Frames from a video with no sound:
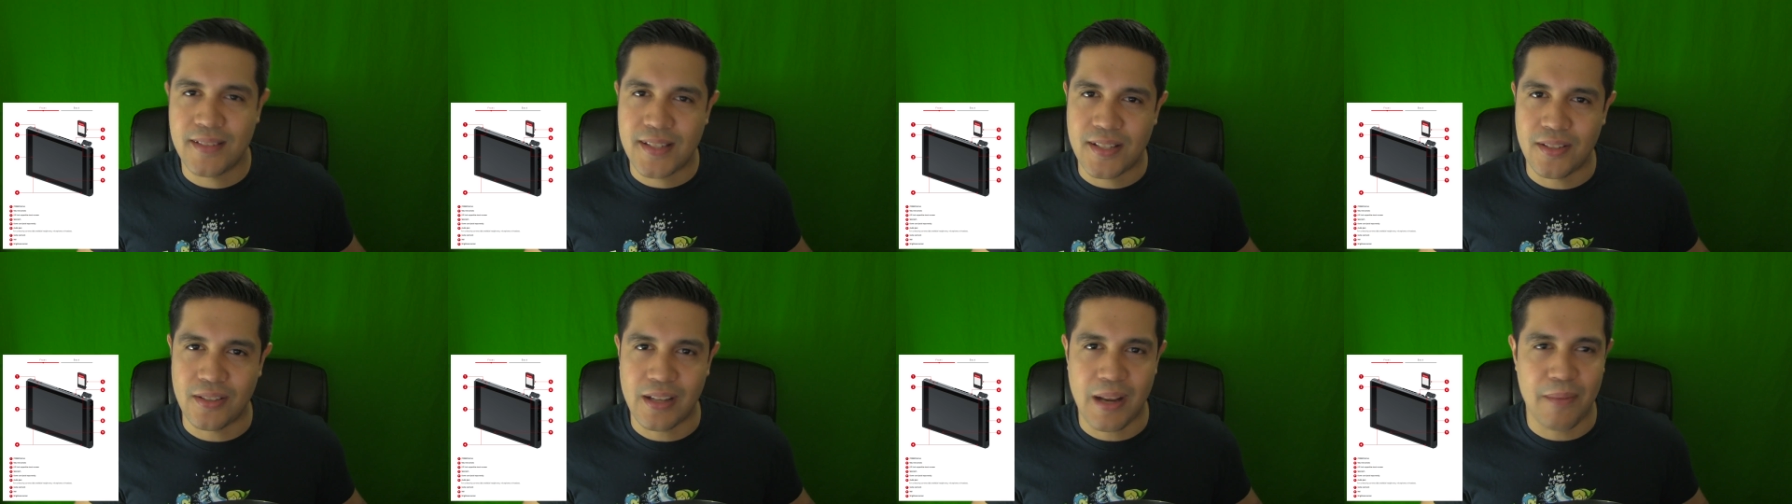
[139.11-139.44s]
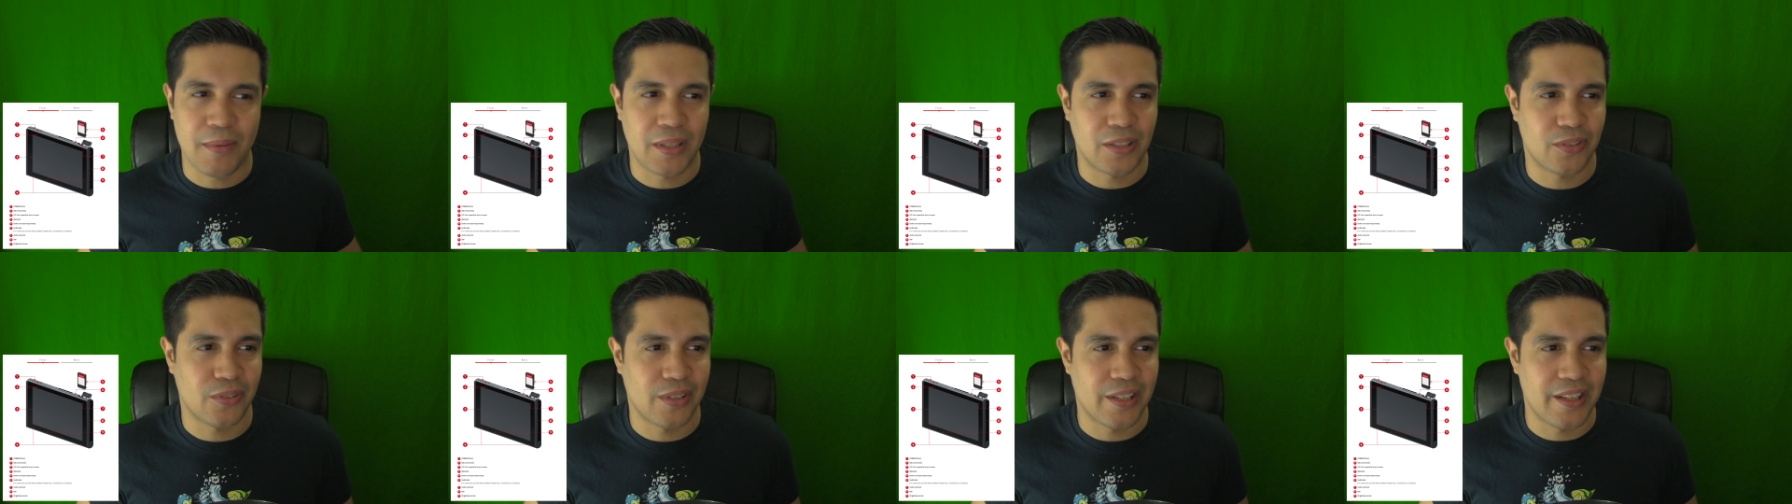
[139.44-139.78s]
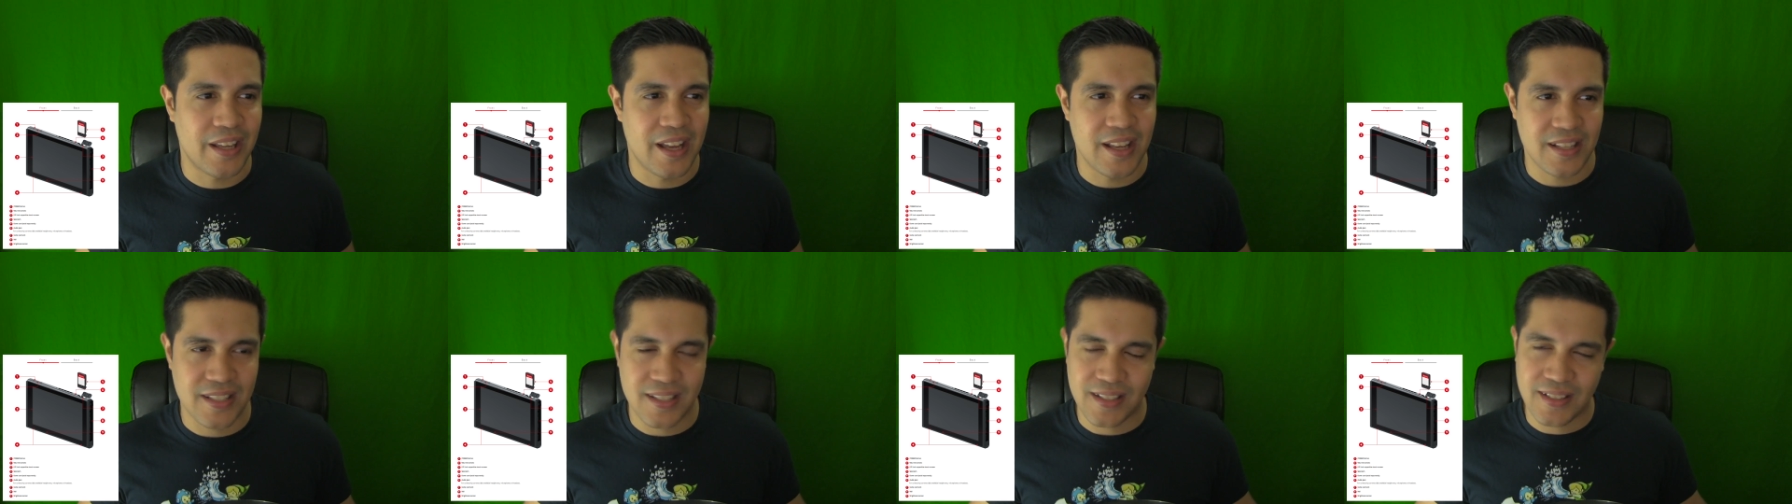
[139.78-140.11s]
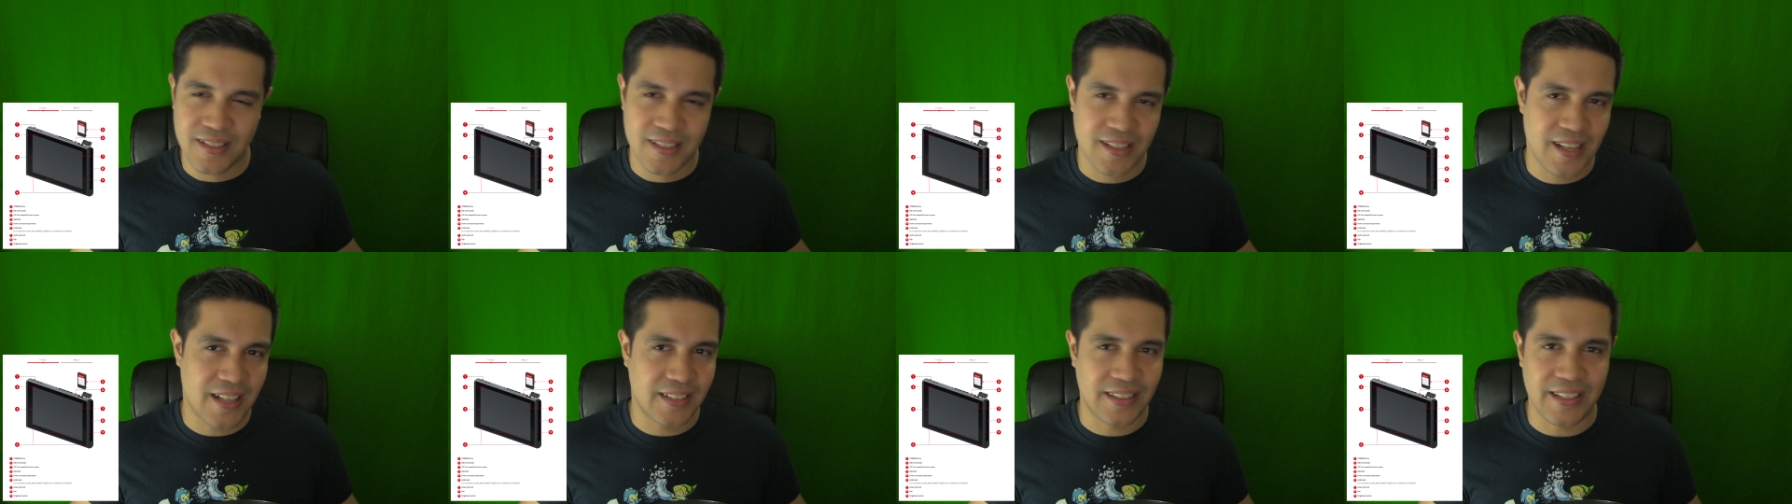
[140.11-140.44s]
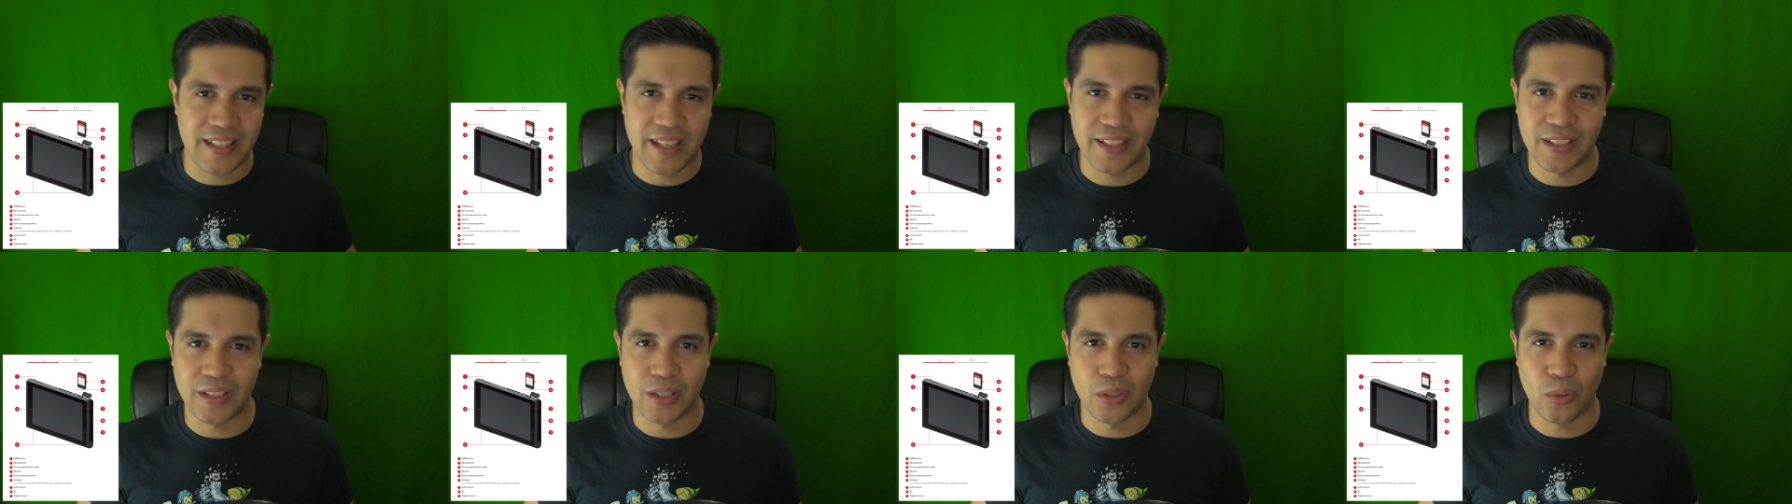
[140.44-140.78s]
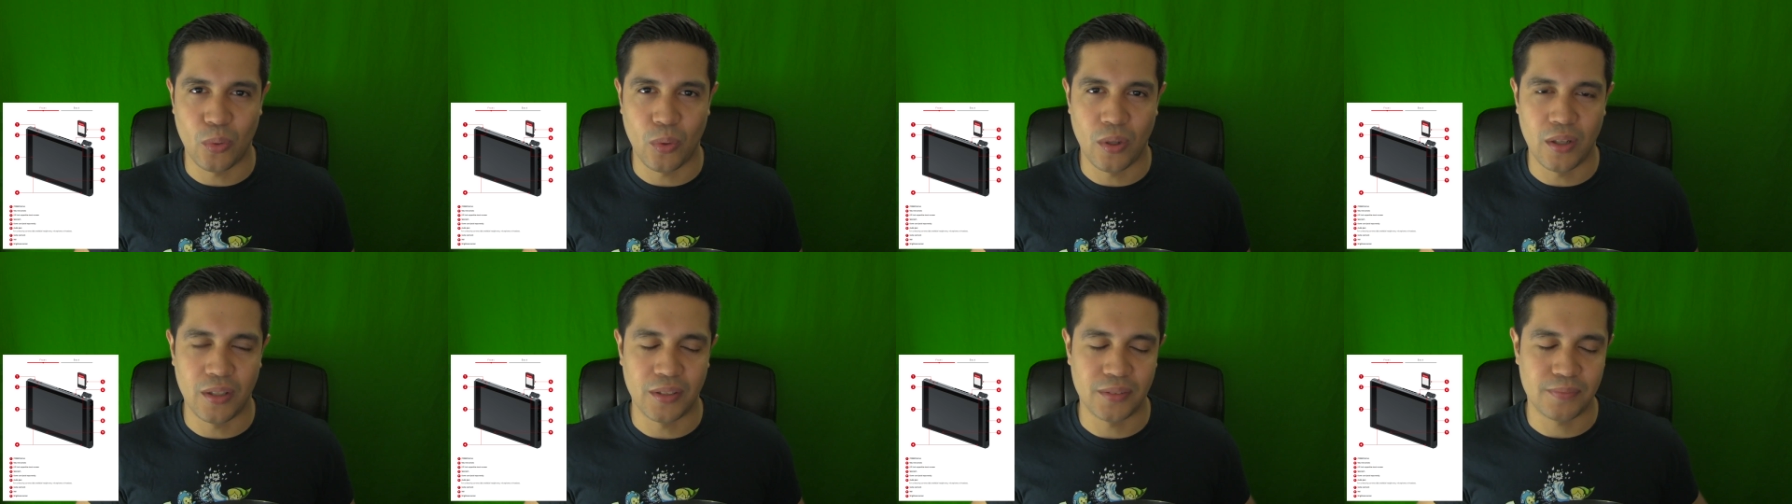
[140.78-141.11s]
still got my 3DS, not the end of the
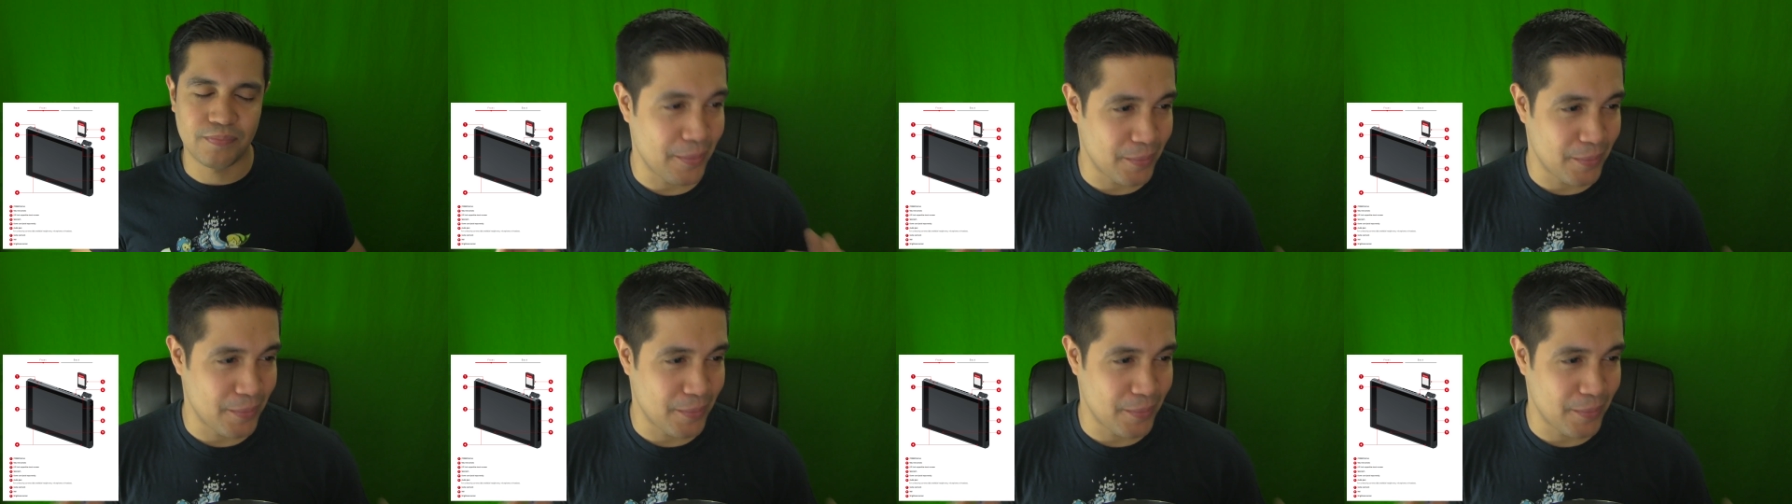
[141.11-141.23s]
world.